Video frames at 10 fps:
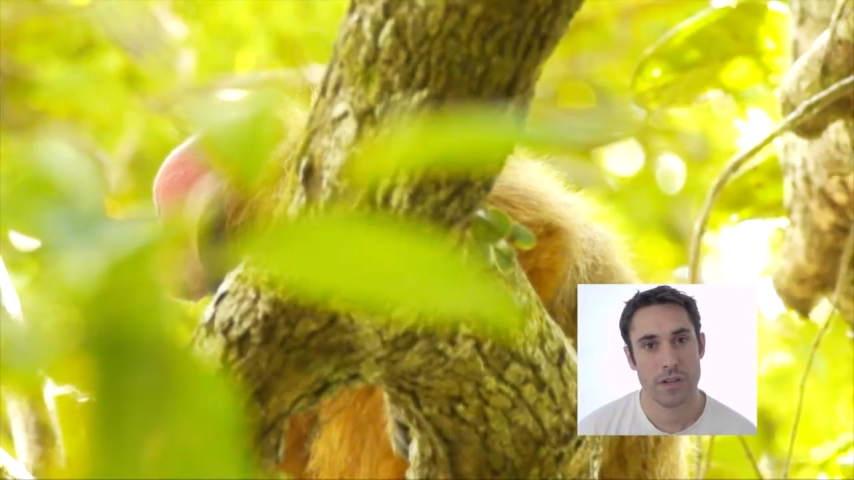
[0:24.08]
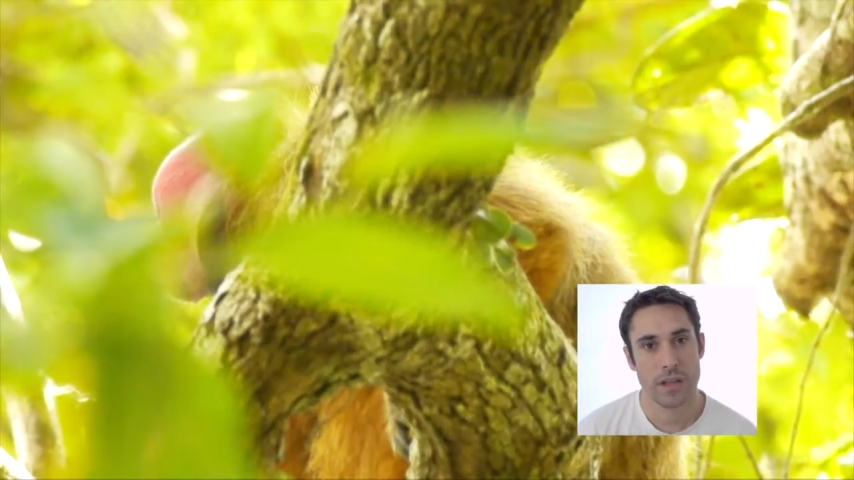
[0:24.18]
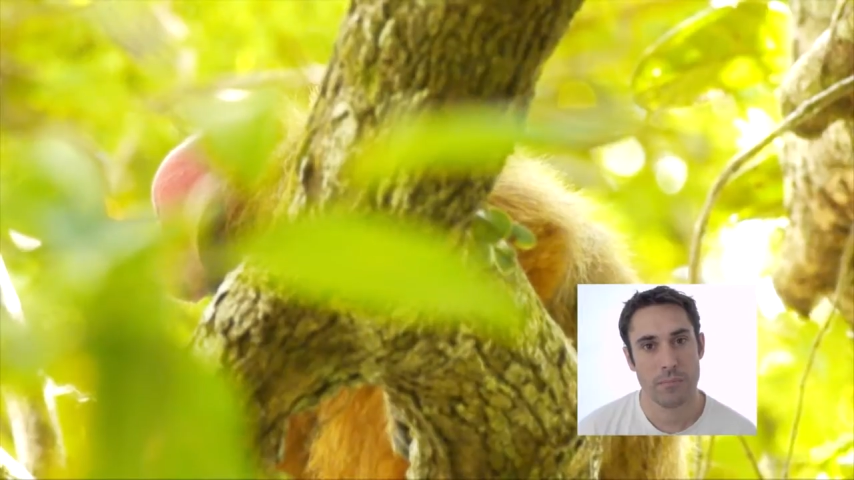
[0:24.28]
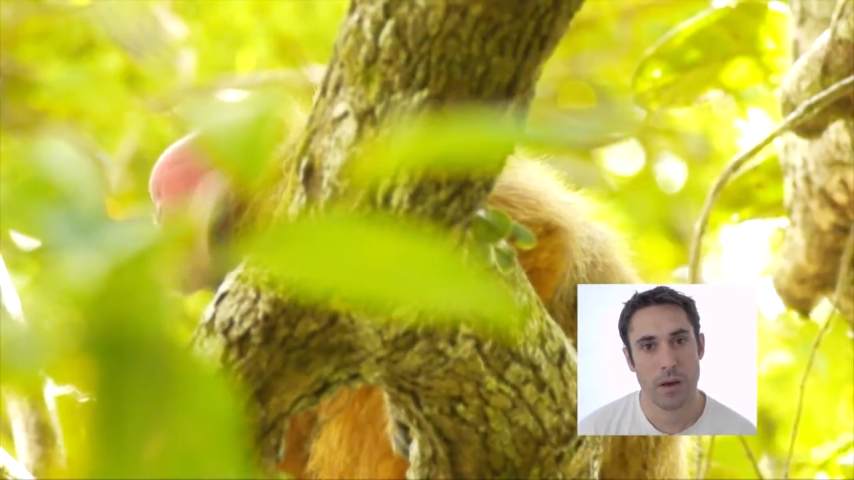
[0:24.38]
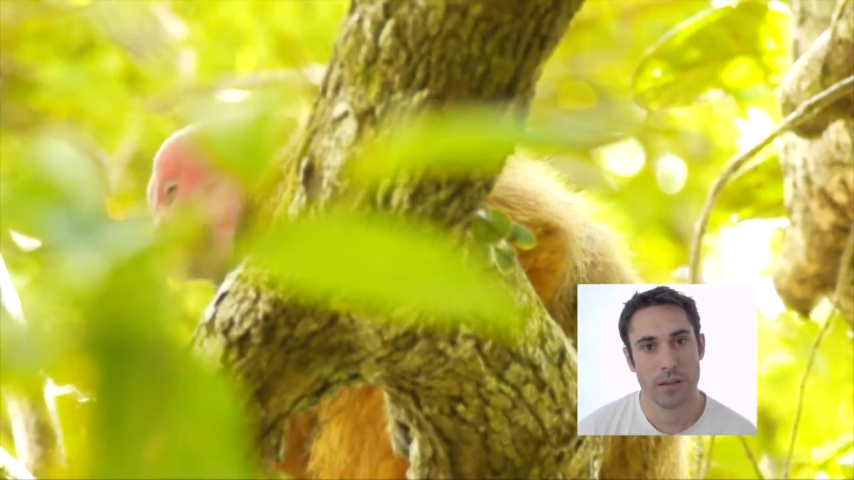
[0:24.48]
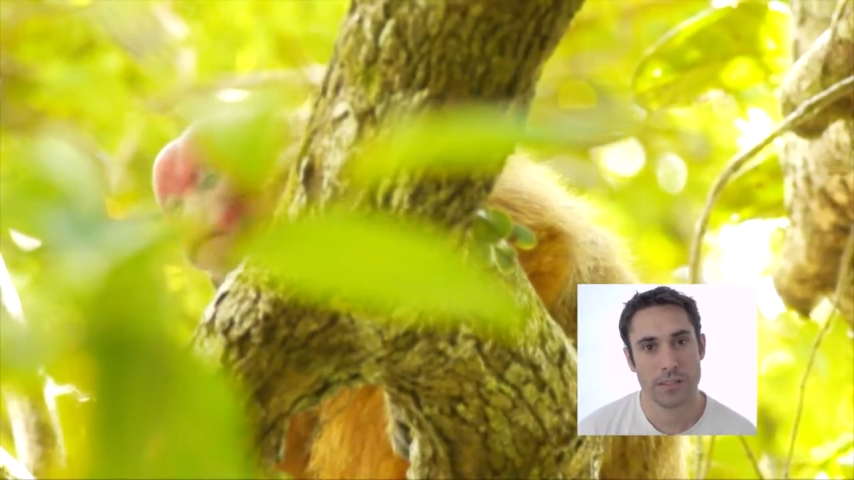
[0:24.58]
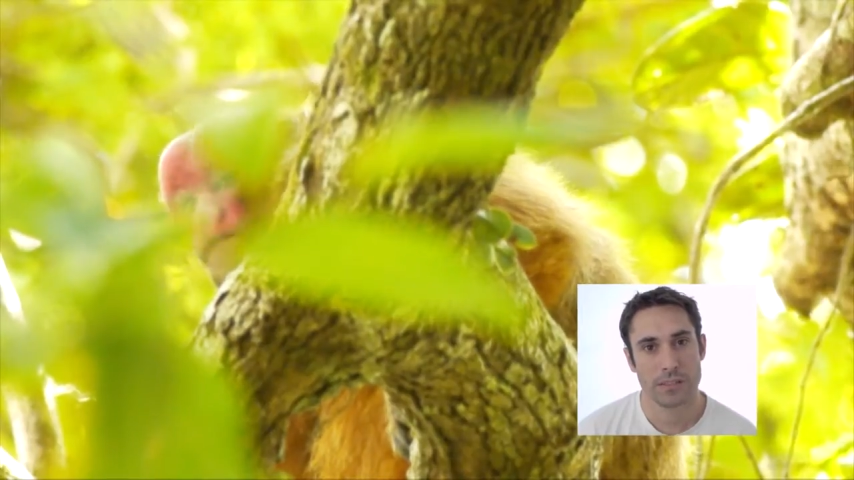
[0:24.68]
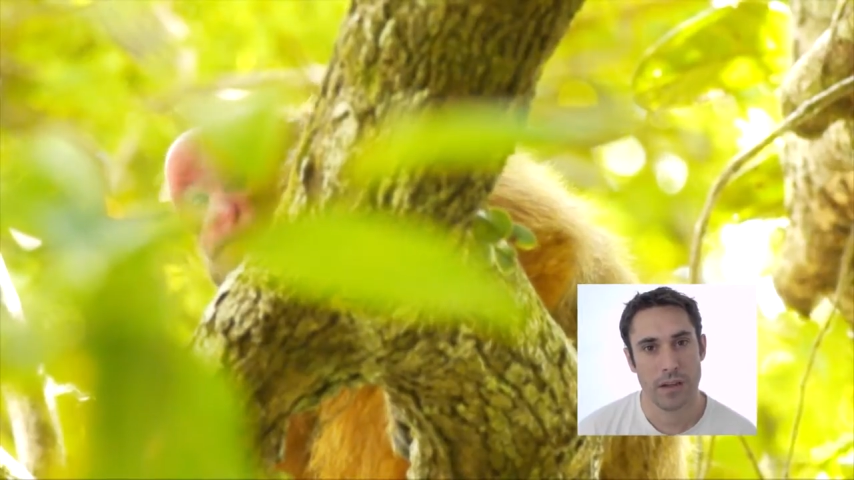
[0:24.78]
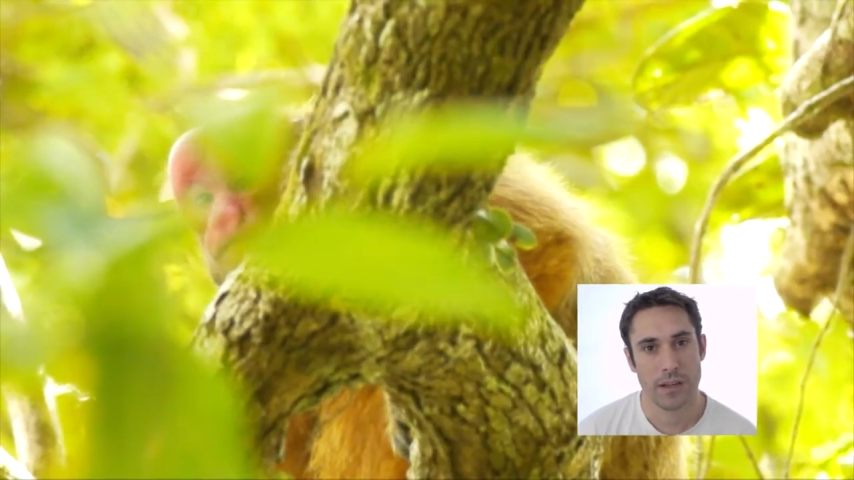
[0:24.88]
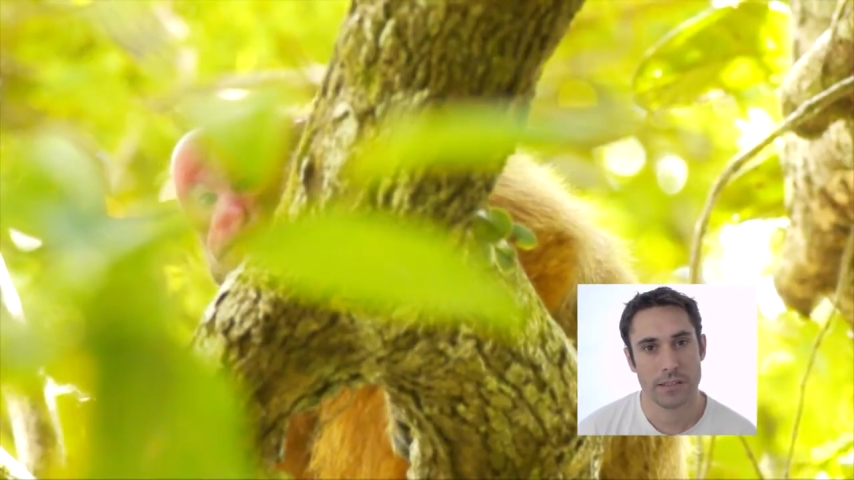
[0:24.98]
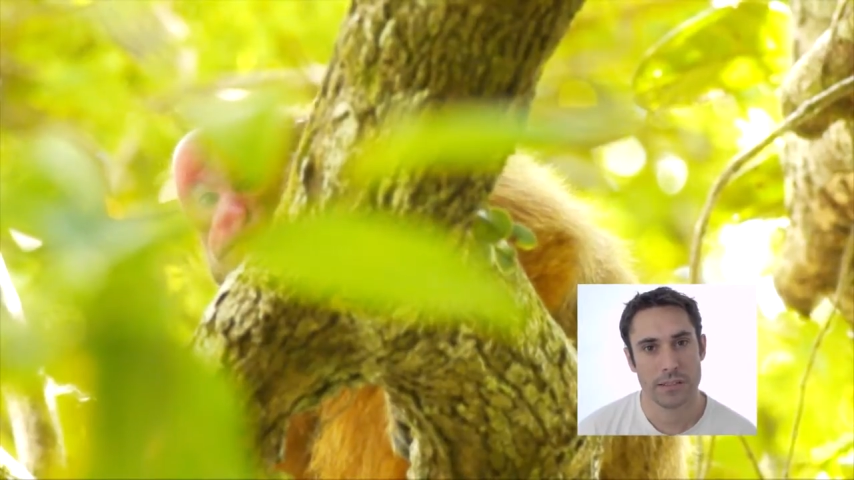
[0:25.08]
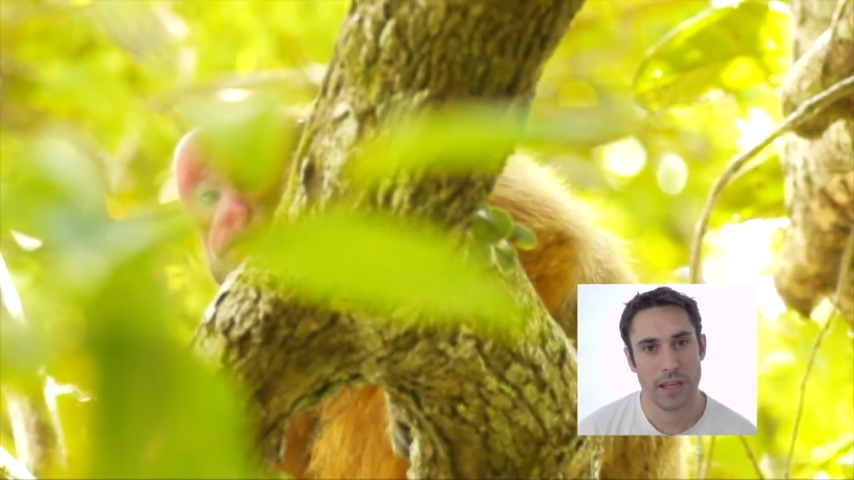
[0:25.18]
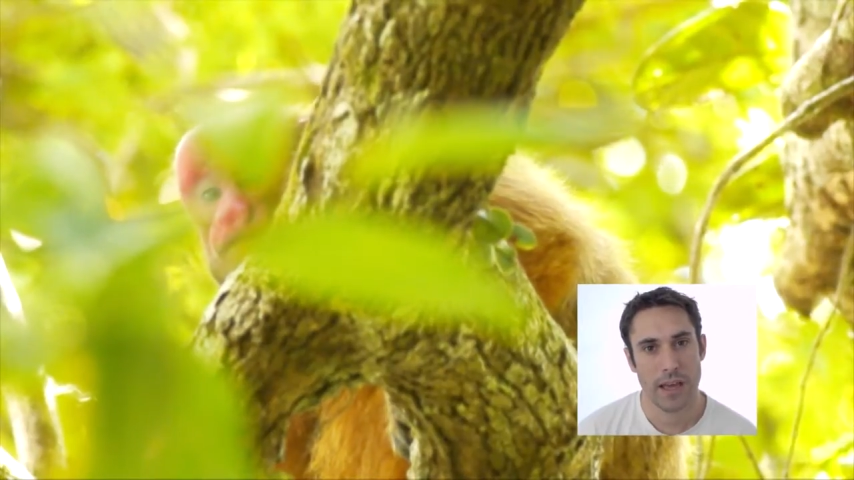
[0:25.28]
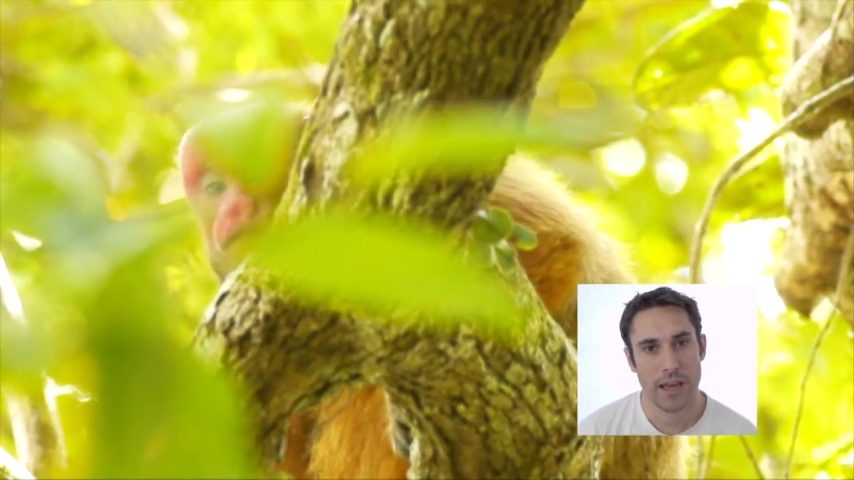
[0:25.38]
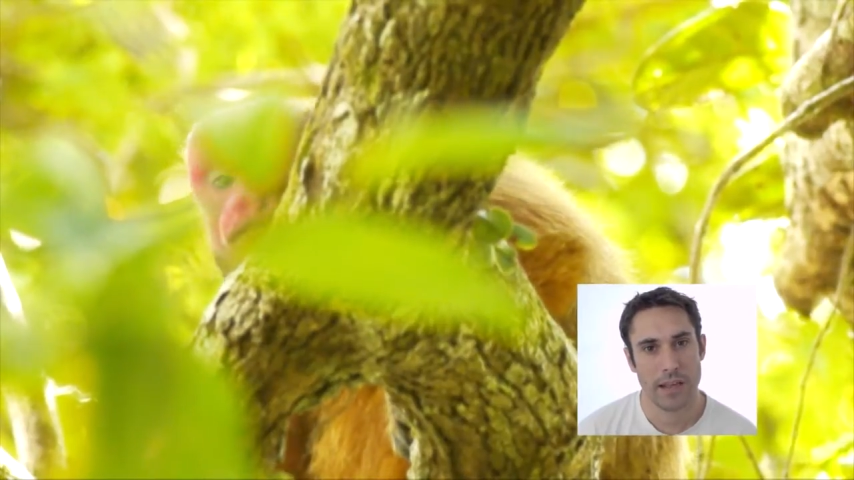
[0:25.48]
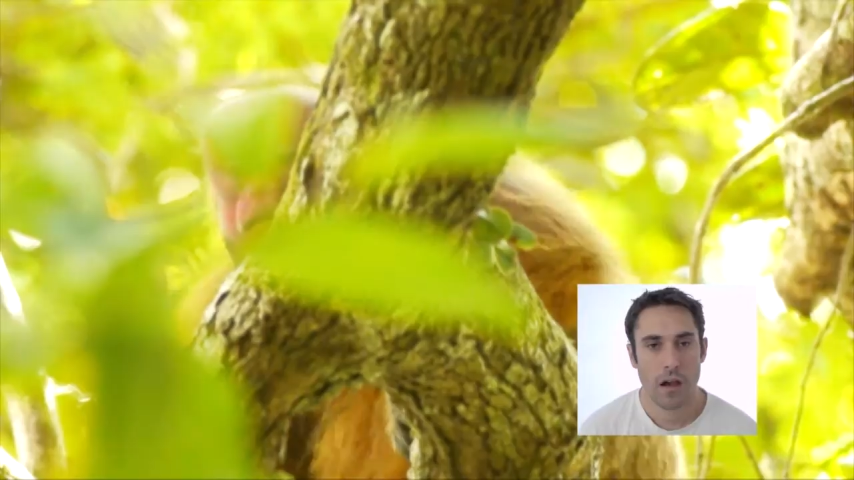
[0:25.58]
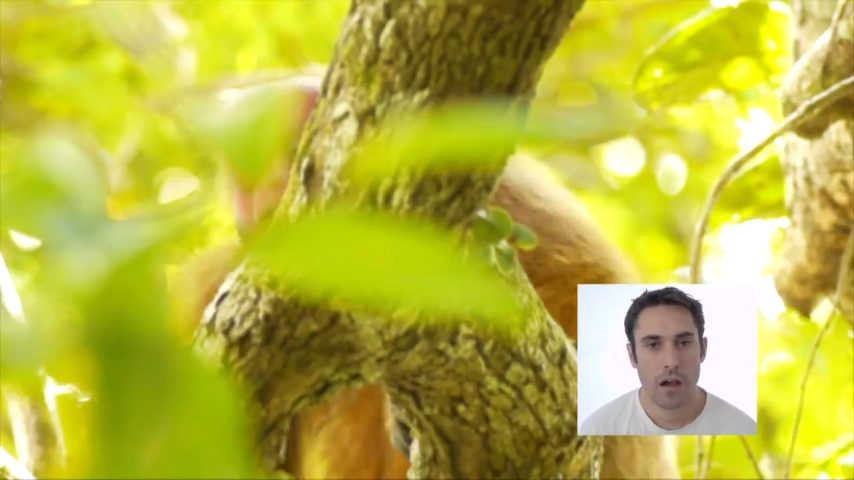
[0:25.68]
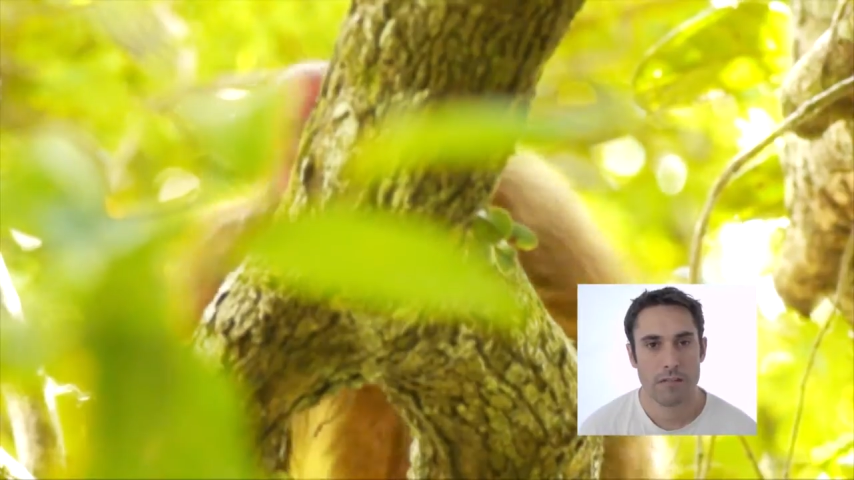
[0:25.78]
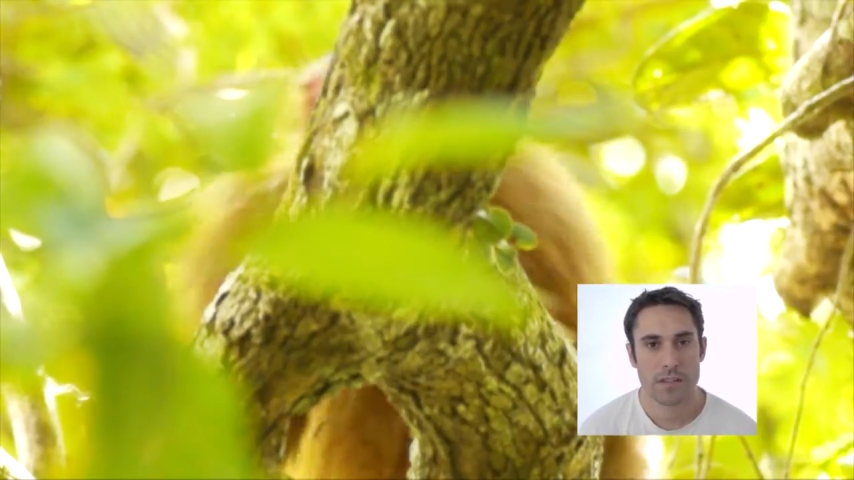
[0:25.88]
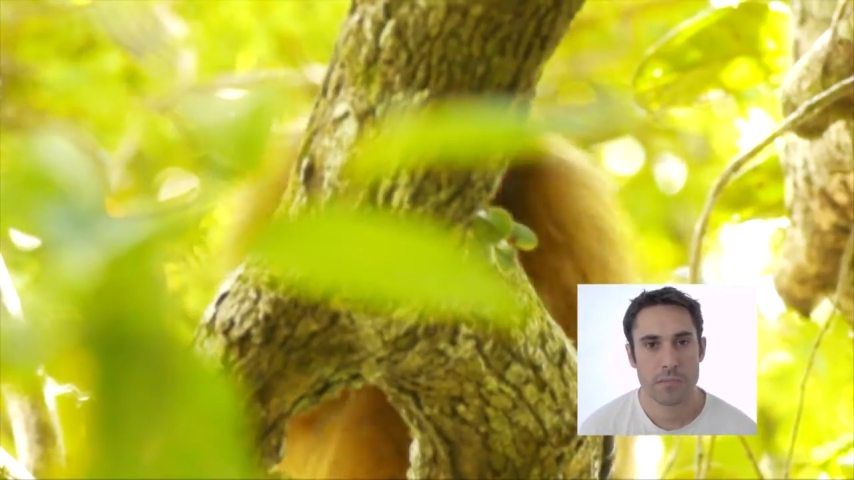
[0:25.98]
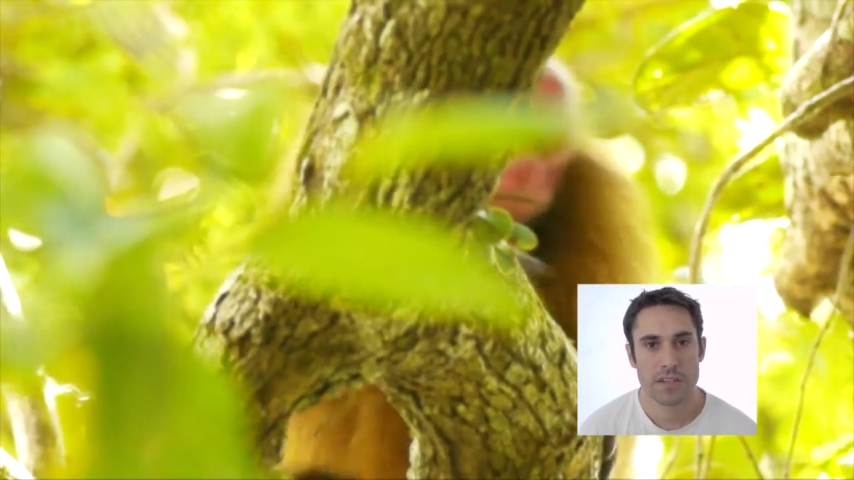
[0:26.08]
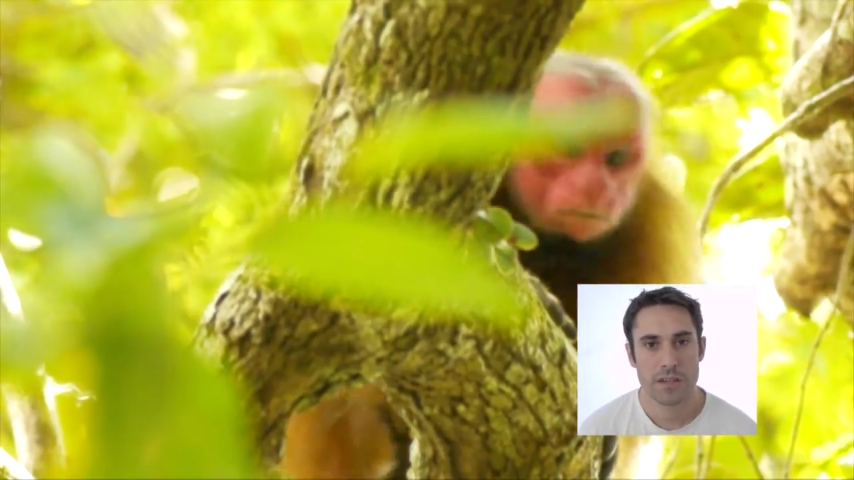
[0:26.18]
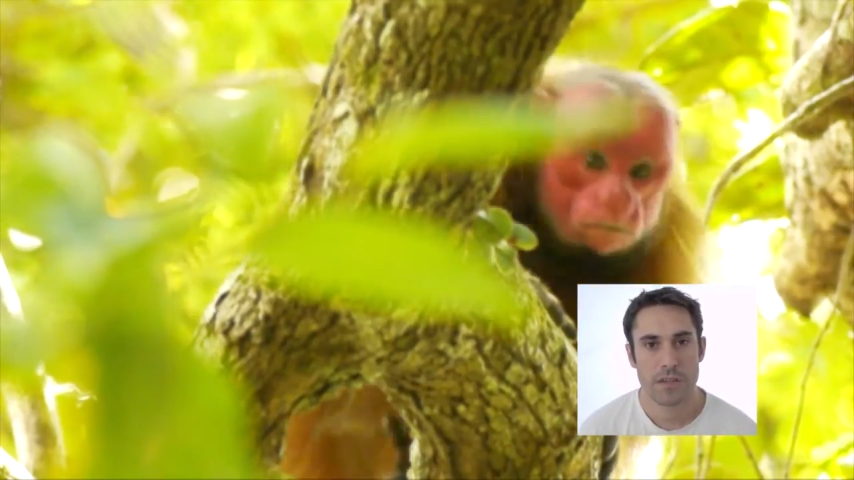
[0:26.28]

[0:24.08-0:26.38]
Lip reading: in party size, and IRAS measured